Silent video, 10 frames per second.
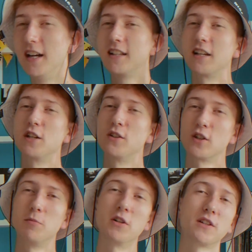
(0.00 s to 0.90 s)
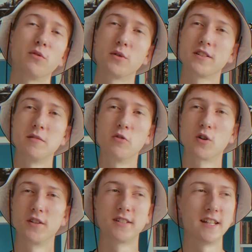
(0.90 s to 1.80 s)
Thank you so much. If you want to see more
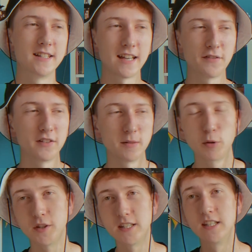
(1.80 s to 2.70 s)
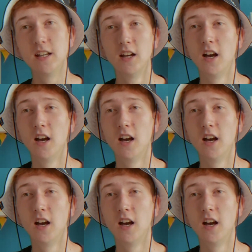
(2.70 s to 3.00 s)
content, definitely put the